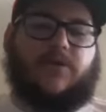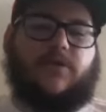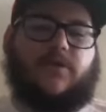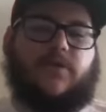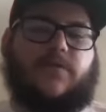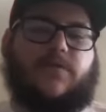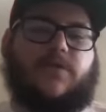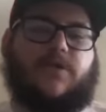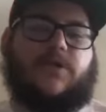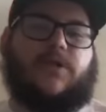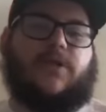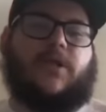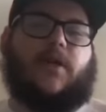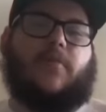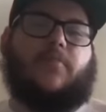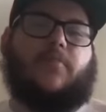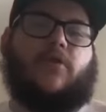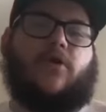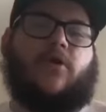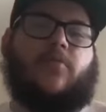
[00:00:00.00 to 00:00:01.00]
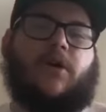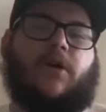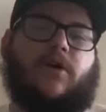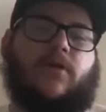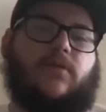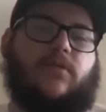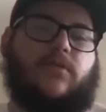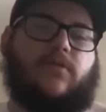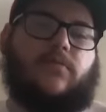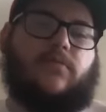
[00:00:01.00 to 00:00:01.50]
It was just like a
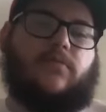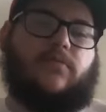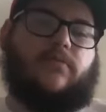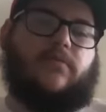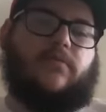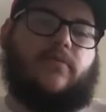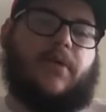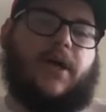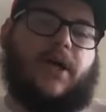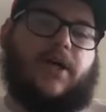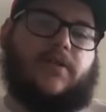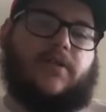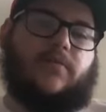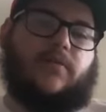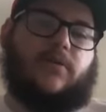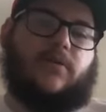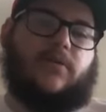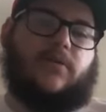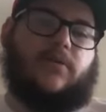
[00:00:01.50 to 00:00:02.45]
promo for basketball.